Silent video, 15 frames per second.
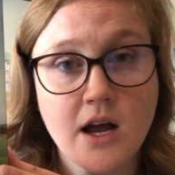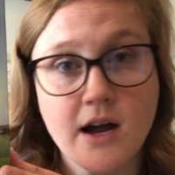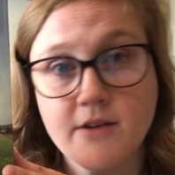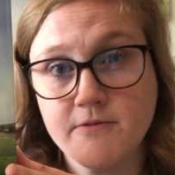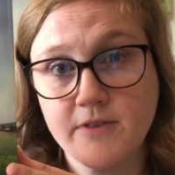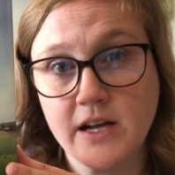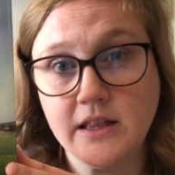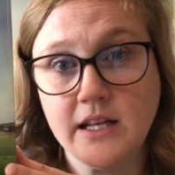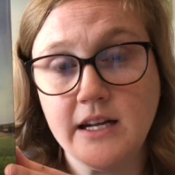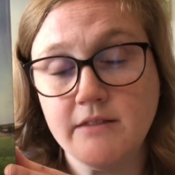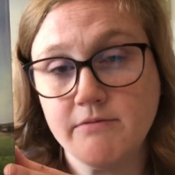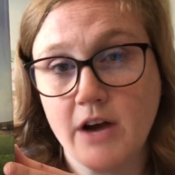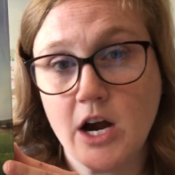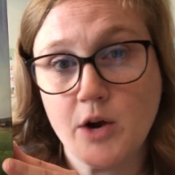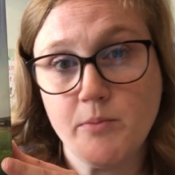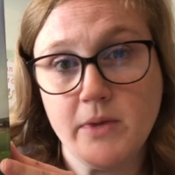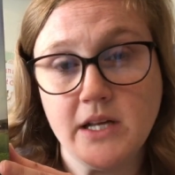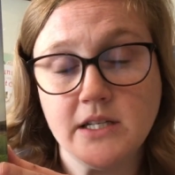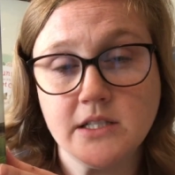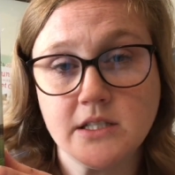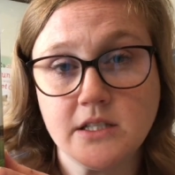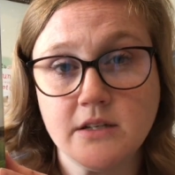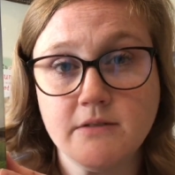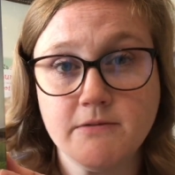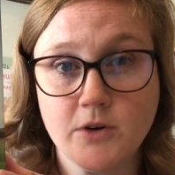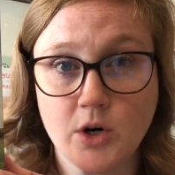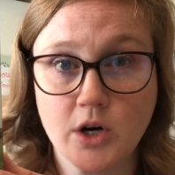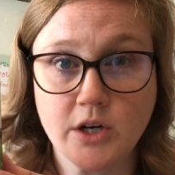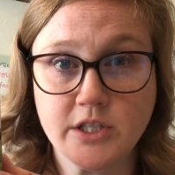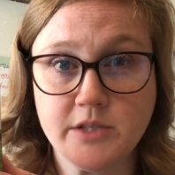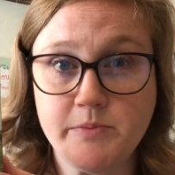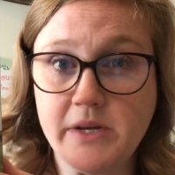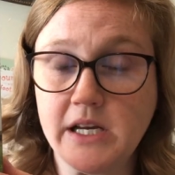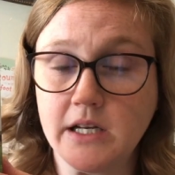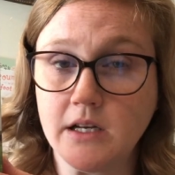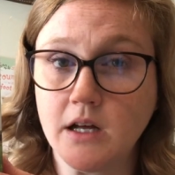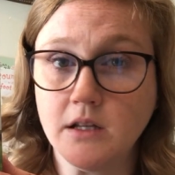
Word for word: a friendly environment for her to be in.